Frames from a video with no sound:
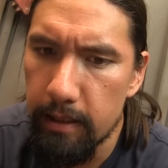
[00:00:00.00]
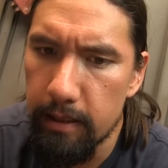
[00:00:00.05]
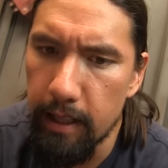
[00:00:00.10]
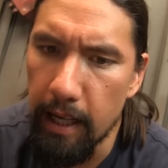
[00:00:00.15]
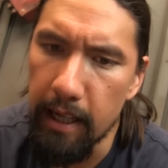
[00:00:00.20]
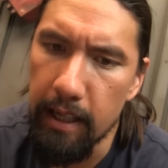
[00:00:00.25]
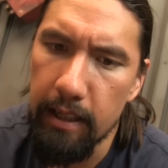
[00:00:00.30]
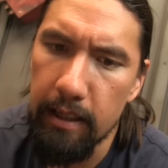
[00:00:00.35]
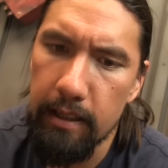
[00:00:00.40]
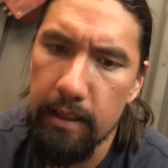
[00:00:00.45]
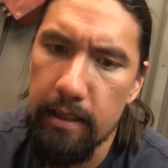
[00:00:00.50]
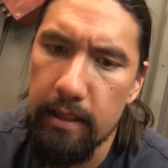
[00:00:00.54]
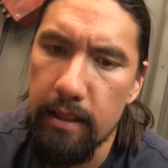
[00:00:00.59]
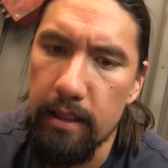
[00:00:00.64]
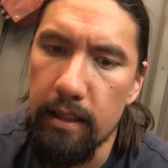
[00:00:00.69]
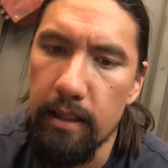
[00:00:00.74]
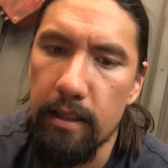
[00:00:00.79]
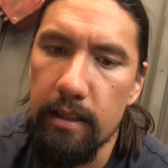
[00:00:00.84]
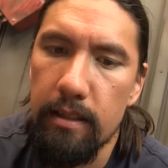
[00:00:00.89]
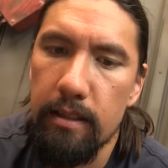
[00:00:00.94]

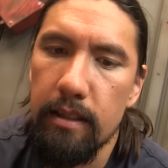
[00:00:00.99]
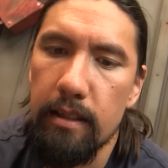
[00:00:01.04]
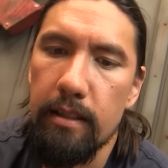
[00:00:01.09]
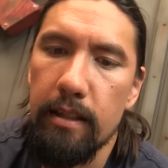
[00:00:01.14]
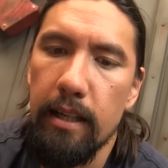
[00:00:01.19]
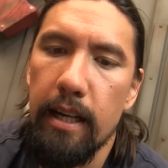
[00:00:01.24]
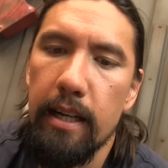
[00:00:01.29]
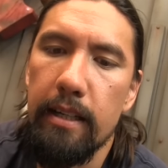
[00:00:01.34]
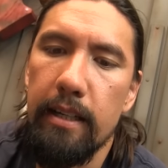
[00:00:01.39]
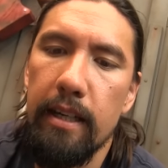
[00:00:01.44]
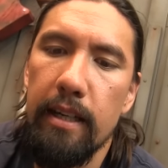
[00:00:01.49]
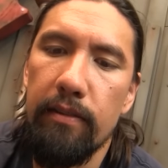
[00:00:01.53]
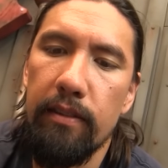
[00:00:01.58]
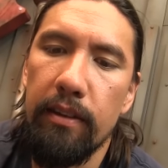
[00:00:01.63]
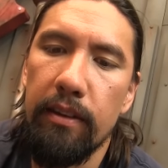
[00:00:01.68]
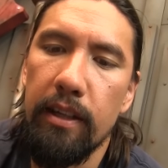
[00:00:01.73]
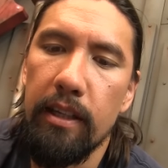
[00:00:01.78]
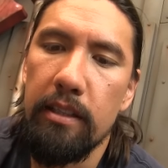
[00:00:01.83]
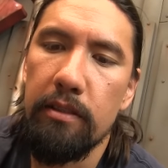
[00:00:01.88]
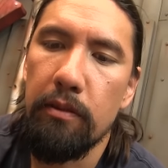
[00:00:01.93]
Dixie says, Hi Dave,
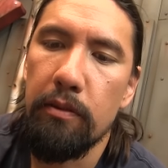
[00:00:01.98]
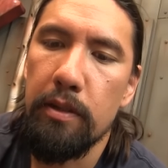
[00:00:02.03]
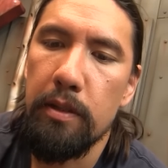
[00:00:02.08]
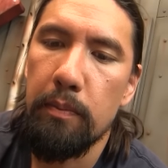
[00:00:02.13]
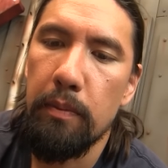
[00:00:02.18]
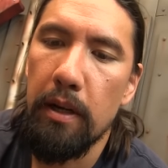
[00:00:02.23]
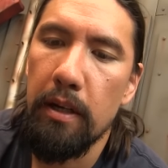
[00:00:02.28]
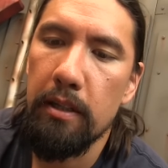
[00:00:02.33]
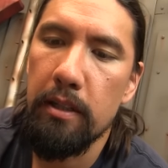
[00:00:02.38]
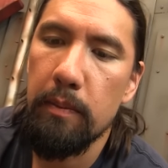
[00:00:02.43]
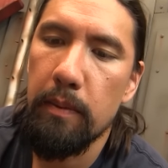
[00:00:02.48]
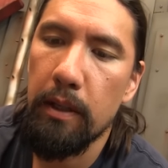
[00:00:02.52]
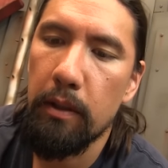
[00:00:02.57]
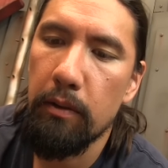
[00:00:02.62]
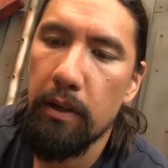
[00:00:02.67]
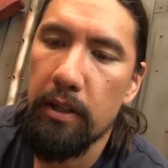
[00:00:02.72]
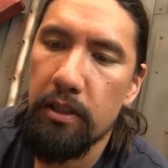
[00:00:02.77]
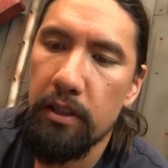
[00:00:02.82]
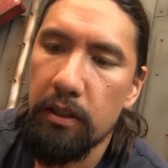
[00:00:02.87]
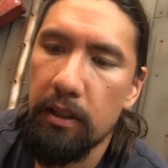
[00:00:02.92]
and thanks for responding to my
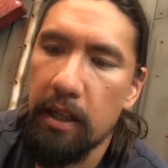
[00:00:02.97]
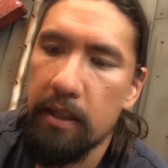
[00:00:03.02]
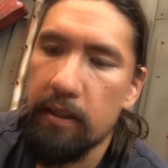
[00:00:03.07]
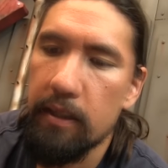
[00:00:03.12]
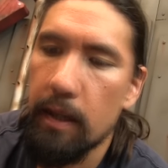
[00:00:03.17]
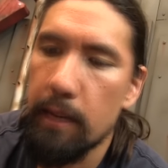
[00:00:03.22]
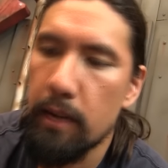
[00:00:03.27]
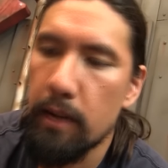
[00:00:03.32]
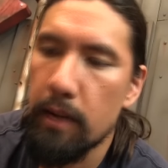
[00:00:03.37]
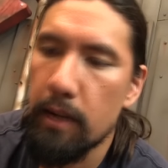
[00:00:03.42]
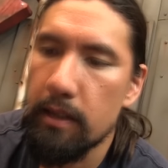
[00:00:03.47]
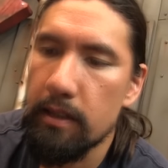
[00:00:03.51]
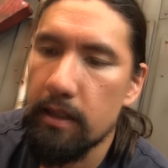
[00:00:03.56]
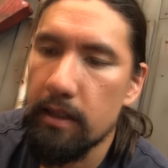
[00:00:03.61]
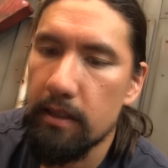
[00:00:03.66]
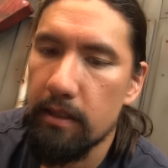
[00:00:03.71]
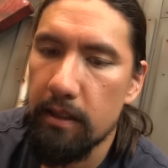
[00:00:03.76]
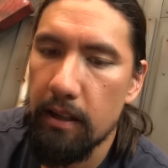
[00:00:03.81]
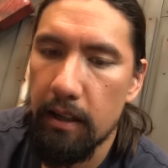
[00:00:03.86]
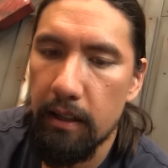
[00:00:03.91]
question last time you had
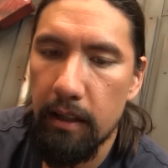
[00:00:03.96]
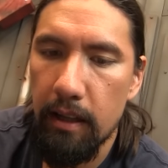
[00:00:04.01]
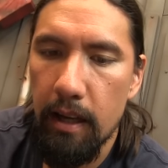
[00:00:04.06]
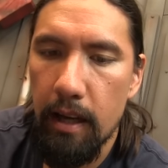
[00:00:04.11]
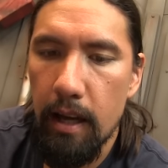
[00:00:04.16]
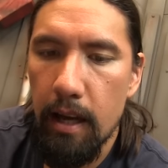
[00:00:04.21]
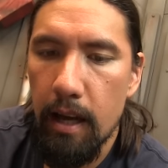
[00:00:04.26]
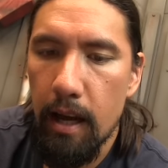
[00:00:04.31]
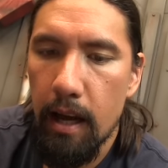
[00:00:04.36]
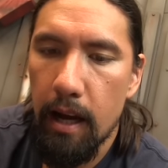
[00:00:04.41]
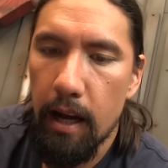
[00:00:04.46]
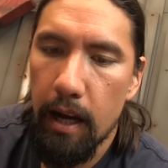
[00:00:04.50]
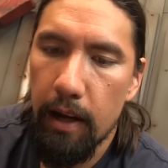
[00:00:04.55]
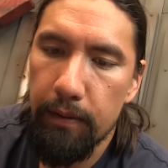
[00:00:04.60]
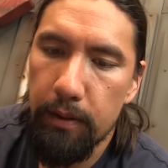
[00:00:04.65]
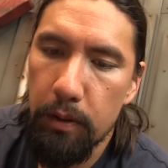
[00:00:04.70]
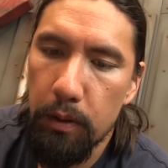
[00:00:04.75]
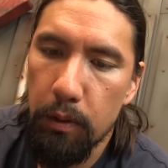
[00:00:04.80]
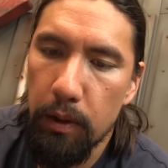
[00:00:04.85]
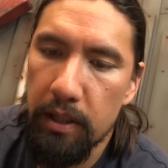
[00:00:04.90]
Sit and Talk. I
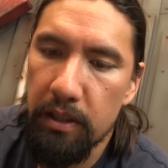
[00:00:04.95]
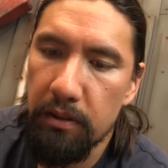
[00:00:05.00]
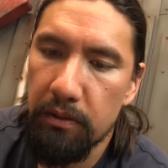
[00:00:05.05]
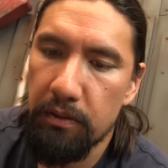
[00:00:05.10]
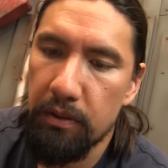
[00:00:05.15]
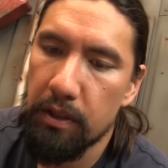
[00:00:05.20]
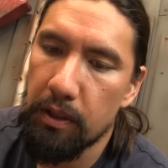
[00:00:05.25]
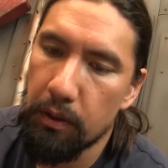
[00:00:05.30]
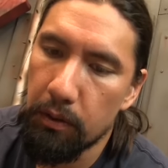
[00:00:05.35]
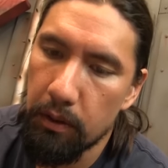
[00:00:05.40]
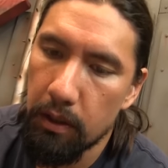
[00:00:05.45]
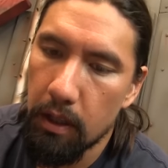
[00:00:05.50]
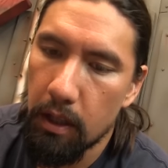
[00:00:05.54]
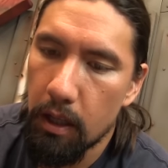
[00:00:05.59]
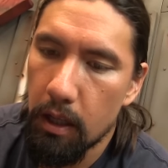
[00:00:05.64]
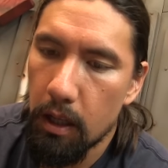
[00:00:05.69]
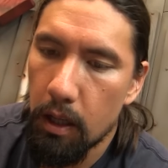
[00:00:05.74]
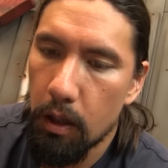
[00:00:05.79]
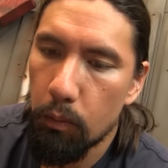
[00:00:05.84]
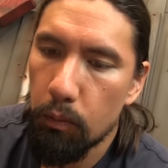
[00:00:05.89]
have two questions for you.
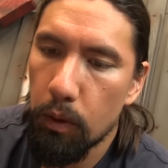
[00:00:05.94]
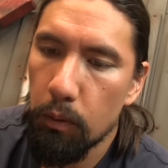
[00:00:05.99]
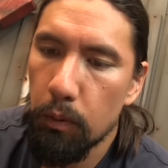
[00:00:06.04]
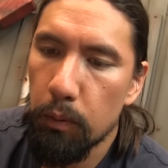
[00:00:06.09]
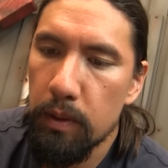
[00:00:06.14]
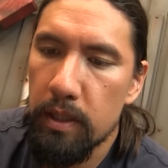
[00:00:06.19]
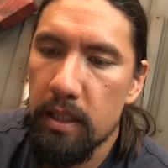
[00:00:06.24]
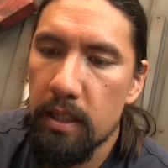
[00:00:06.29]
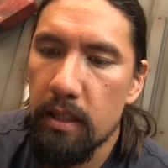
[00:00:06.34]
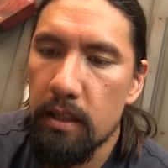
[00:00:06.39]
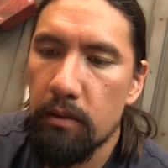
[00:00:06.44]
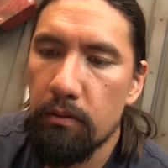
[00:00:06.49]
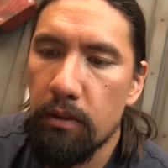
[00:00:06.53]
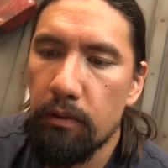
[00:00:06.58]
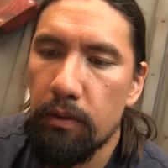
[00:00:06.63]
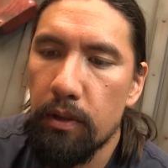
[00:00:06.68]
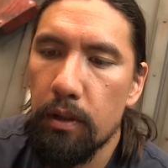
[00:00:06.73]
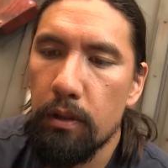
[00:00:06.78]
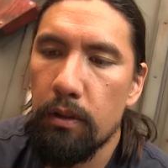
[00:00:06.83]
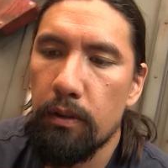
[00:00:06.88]
When will we see the
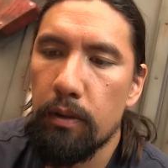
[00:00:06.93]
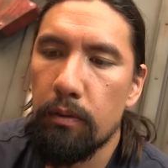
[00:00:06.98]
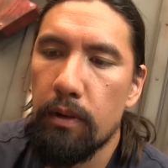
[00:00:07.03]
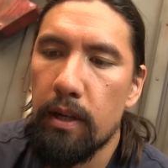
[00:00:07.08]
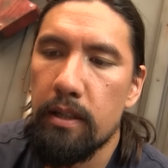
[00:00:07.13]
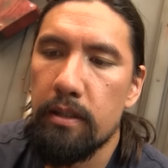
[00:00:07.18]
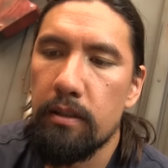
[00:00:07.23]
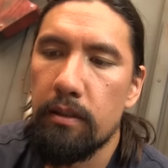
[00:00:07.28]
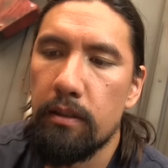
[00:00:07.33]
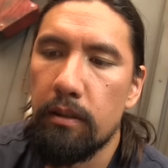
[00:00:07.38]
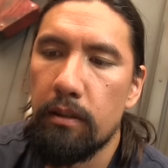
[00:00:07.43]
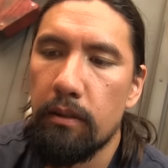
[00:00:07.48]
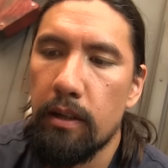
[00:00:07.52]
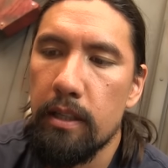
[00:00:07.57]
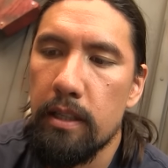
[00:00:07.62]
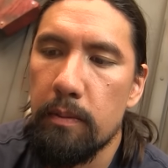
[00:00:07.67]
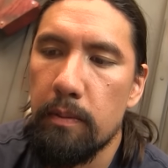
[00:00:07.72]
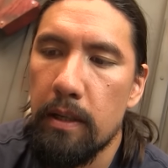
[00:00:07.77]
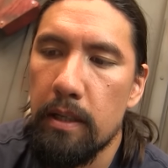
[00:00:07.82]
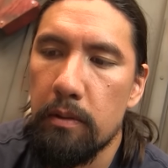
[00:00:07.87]
review of the rest of the
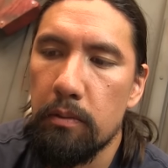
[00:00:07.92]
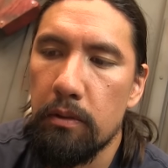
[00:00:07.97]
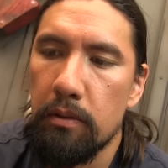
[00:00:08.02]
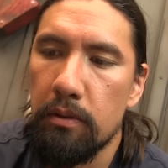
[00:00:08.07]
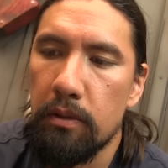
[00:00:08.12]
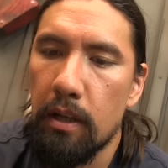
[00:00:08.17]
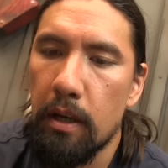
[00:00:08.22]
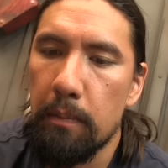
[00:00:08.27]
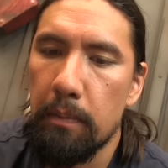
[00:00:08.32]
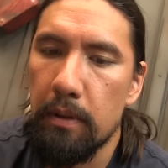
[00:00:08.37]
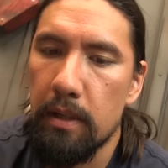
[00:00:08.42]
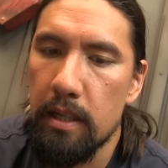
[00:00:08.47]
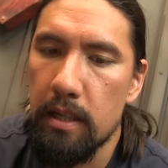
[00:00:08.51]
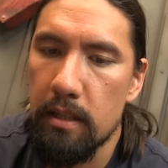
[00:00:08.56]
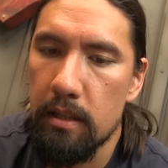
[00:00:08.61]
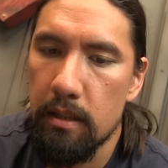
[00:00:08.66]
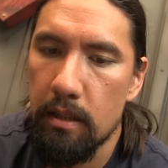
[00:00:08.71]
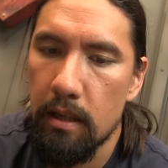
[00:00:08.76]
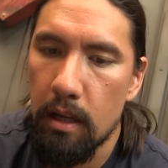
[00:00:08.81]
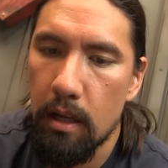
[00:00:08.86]
Great Space Wolves
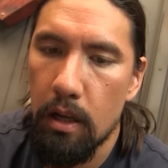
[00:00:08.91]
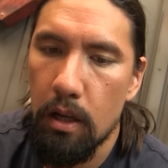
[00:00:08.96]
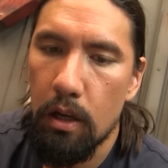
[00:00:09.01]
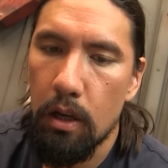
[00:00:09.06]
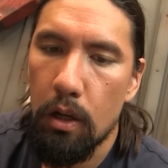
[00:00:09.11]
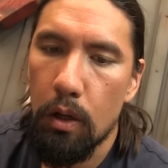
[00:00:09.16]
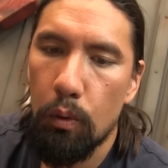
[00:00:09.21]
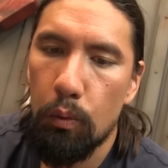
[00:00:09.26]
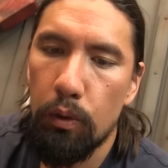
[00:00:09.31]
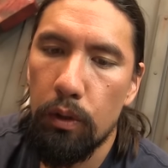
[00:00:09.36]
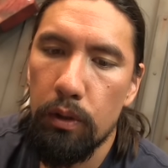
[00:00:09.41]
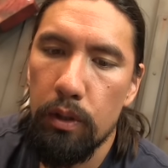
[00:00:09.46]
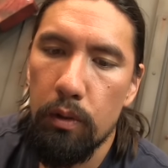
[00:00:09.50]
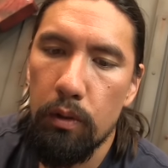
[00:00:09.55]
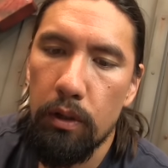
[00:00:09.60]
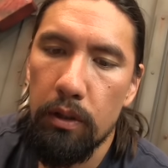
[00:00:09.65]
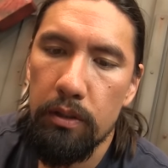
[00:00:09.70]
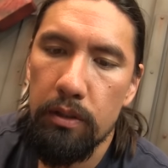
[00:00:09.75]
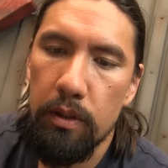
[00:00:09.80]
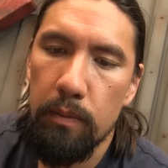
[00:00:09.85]
companies? Will
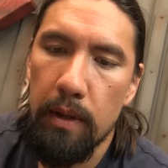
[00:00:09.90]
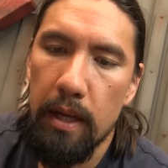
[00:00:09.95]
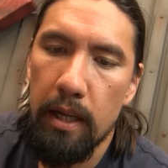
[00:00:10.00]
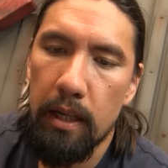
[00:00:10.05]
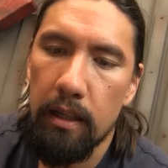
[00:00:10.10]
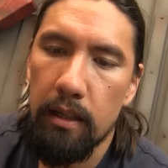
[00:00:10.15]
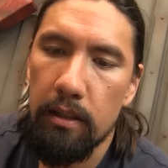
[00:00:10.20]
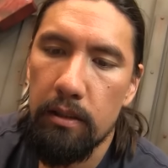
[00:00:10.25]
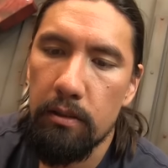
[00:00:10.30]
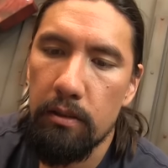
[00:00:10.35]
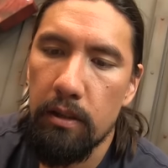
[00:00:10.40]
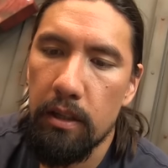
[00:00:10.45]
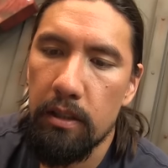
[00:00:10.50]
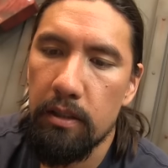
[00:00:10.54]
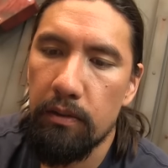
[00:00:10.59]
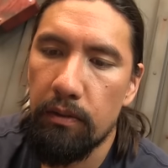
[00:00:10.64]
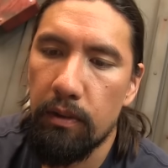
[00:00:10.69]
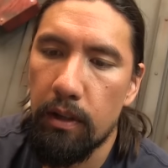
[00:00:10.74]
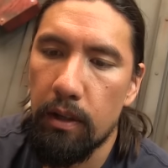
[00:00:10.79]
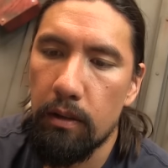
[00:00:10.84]
you also make an
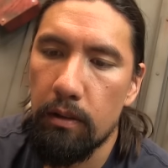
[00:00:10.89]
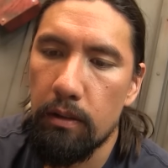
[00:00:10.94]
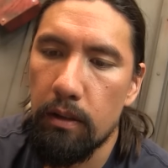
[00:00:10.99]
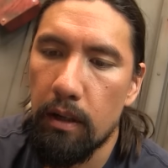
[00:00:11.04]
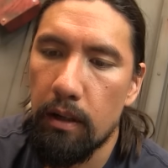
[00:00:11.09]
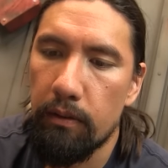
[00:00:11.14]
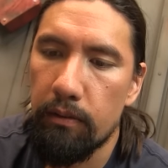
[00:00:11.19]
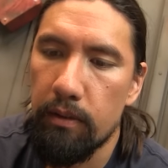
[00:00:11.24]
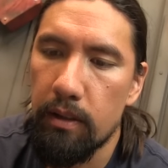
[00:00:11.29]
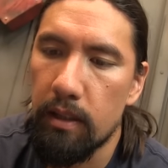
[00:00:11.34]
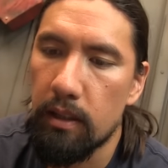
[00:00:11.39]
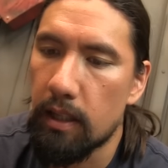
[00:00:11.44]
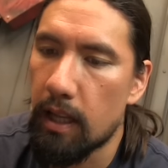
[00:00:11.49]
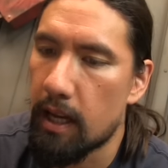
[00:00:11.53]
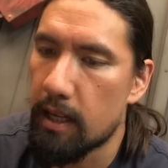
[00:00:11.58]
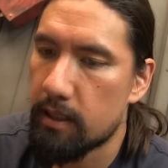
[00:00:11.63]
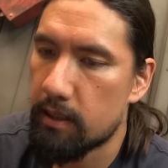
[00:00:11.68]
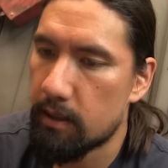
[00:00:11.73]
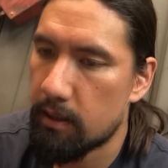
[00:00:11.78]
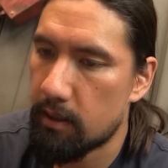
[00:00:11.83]
introduction video of the
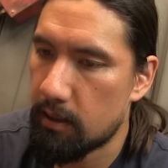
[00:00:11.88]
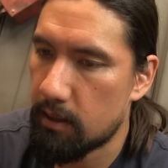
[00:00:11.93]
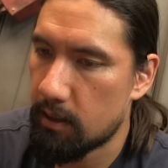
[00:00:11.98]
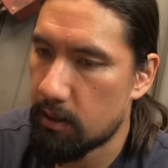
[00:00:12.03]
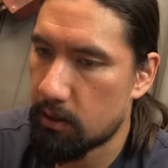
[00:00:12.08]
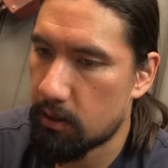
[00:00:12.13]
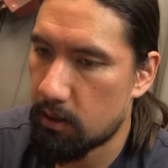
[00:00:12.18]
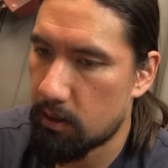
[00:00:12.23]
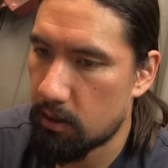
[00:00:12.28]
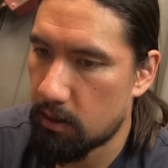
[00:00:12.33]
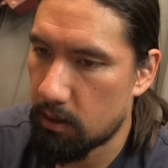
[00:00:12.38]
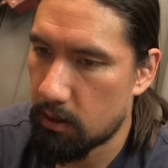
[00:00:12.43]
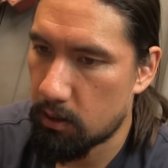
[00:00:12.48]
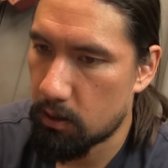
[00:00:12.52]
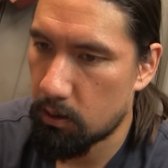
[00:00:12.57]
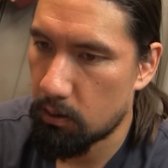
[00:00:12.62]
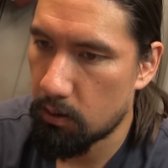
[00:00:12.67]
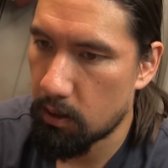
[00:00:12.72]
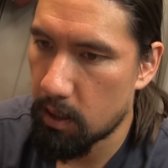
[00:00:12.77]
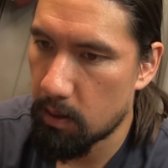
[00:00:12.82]
lasted addition
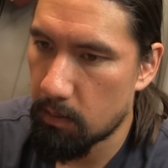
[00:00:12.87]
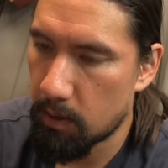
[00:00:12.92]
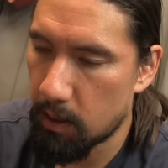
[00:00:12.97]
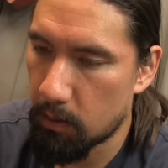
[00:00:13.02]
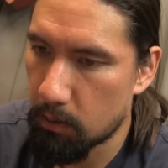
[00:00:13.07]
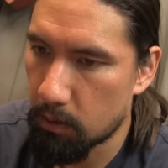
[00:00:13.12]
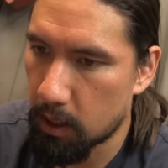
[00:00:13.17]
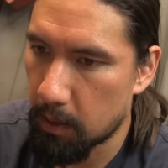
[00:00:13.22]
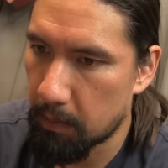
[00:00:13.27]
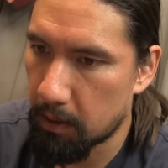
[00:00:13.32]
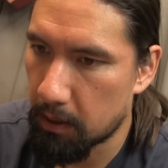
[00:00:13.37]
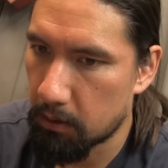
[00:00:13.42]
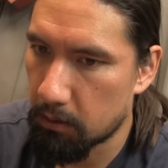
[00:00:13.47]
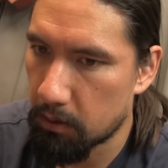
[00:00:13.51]
to the Mini Wargaming